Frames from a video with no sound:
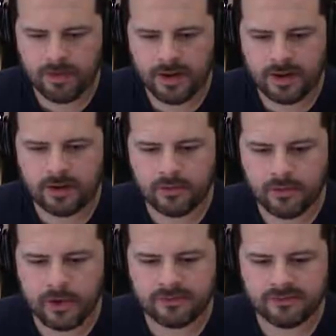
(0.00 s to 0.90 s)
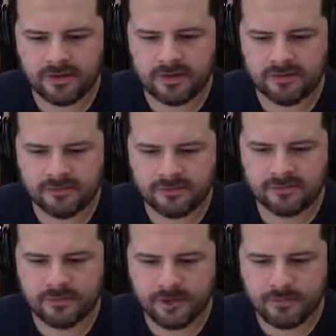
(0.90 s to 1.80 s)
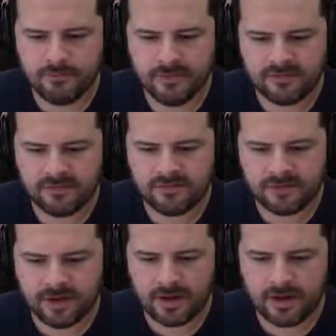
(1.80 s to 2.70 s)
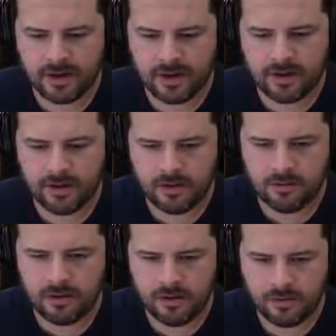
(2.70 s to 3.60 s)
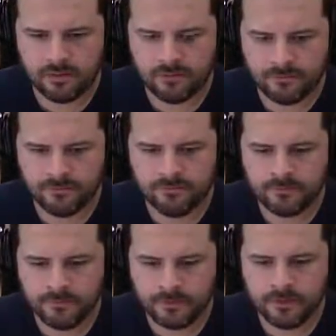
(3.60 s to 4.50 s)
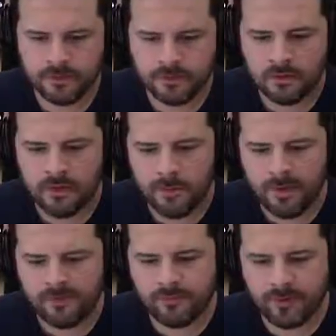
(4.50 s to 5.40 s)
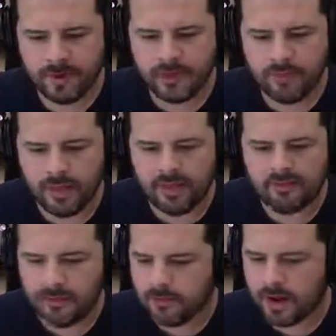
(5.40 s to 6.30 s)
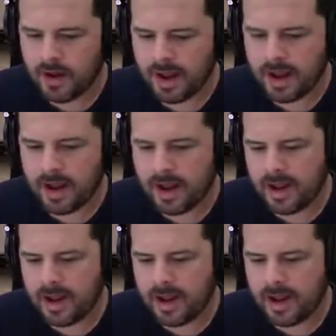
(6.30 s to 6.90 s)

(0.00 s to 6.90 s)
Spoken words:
We've got to get across this. Got to miss this guy. Oh, no. But it's pretty unrelenting, right?